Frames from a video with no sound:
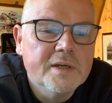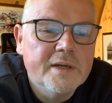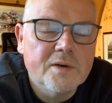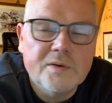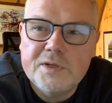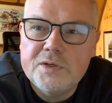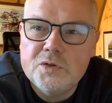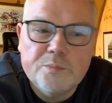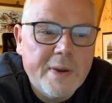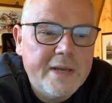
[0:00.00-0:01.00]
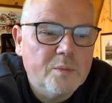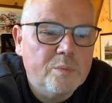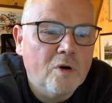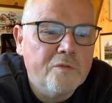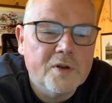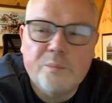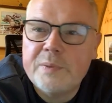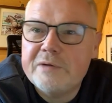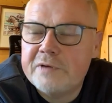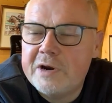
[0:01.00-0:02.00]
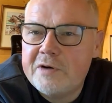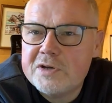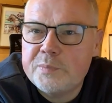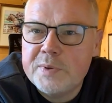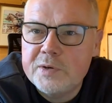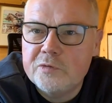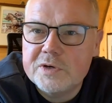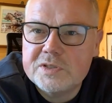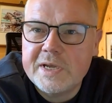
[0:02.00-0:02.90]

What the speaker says: you'd made a profit at Betfair SP or